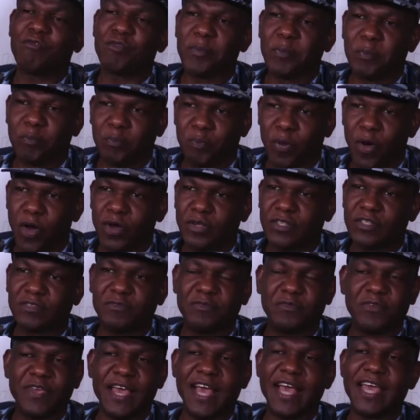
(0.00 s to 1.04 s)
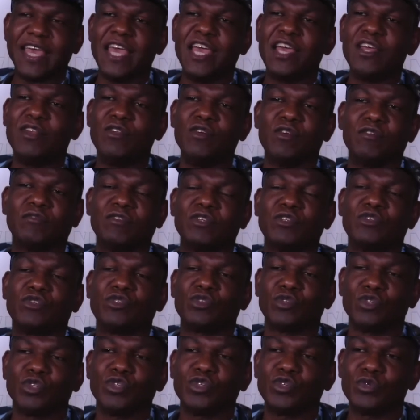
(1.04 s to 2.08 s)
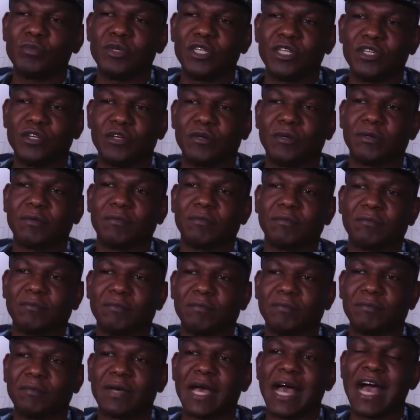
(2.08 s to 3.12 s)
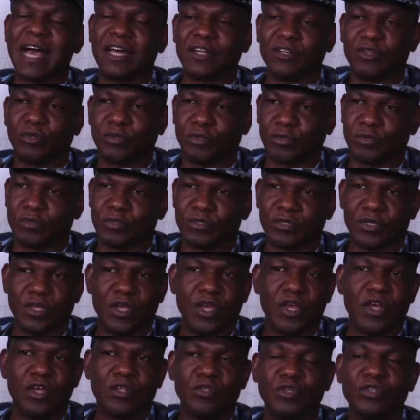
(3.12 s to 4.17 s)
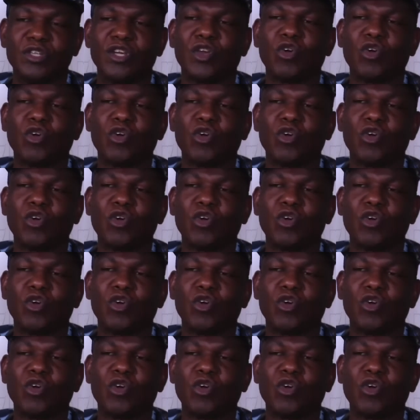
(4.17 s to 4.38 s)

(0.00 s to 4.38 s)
report via any of the social media handles to the